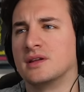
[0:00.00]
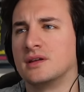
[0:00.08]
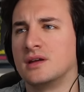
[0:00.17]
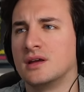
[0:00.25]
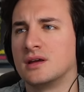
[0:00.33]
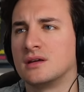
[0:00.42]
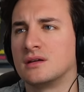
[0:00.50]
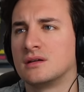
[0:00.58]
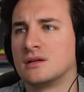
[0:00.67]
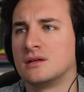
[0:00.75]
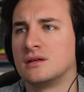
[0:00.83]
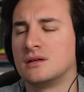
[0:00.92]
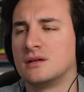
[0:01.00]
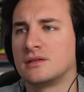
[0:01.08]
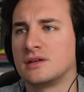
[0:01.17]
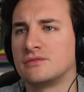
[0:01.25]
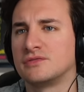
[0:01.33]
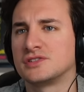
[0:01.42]
a year.
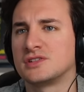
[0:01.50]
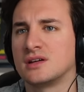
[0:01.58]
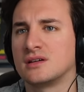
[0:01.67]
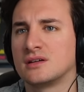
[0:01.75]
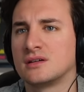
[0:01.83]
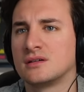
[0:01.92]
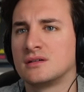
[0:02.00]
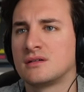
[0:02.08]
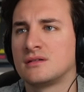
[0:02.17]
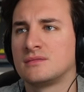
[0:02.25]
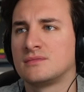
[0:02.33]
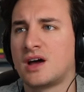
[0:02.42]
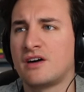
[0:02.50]
No, Sting. half